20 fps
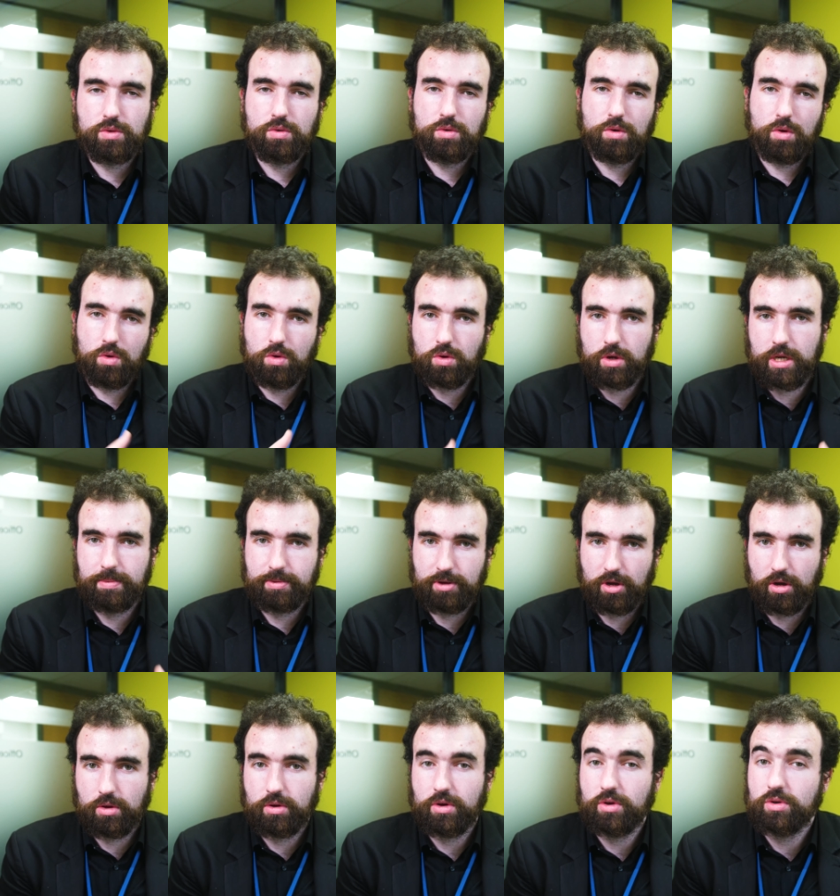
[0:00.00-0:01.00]
or keep an
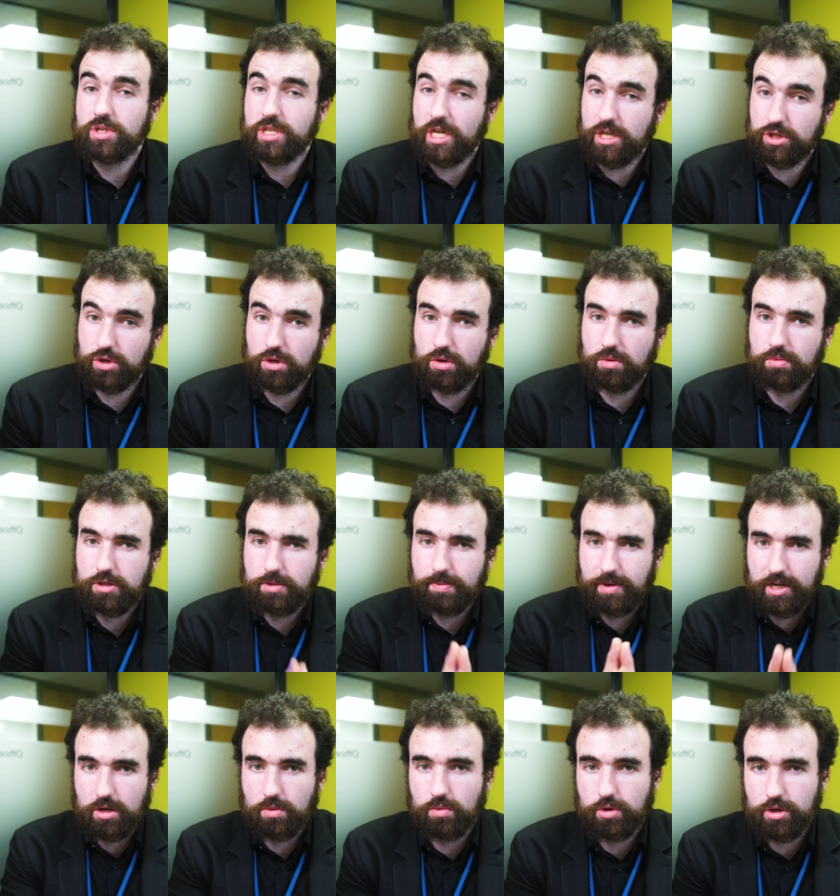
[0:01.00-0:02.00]
eye on it, etc., or
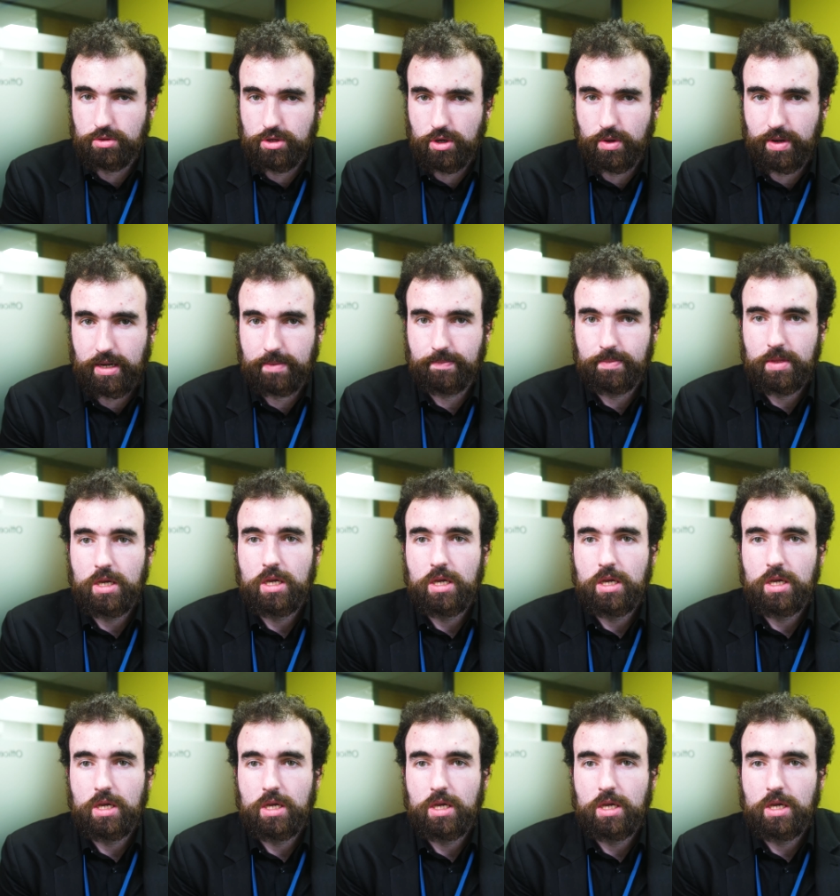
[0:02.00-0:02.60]
depending on what you're doing.